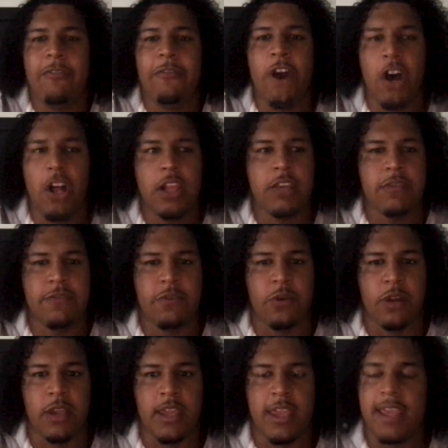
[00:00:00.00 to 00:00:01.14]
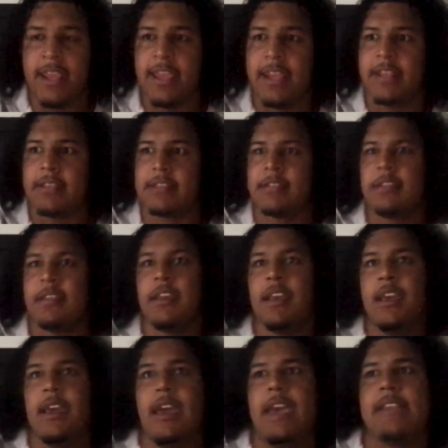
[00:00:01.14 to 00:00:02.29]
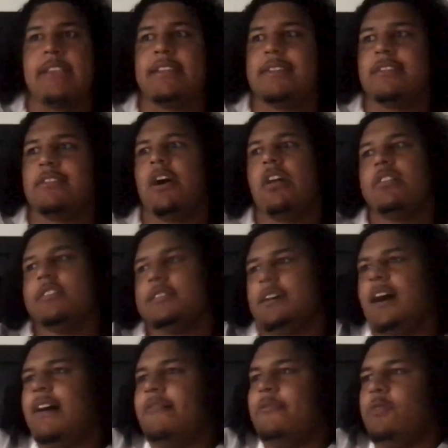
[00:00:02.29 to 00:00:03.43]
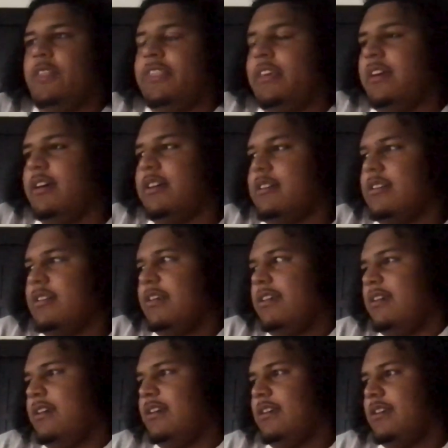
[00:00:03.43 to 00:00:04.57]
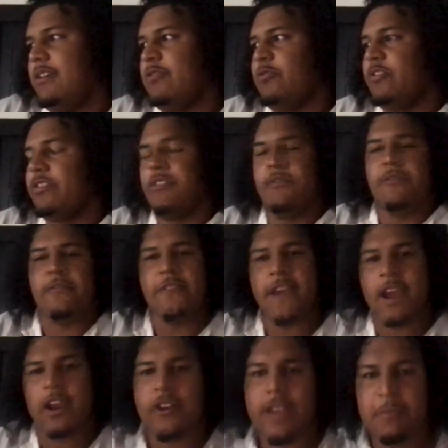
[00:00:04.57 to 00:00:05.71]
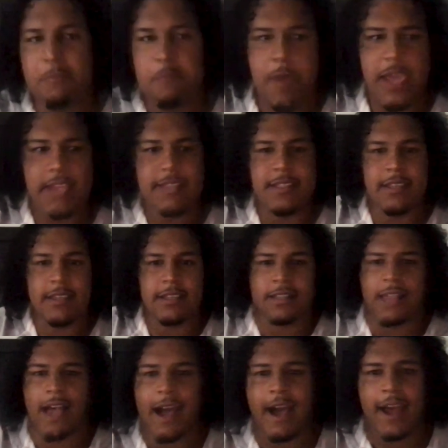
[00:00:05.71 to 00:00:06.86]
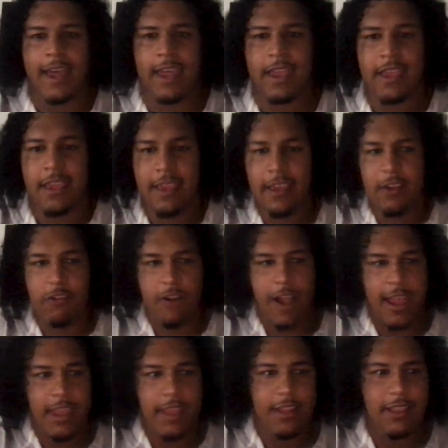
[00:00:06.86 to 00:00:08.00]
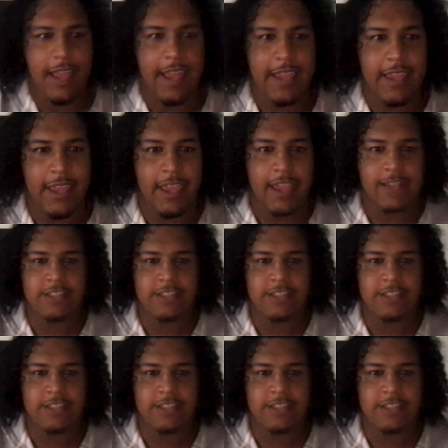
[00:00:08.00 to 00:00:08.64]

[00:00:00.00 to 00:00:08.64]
falling for it it, it is. It starts off with a with a very basic lie, yeah. right? Like it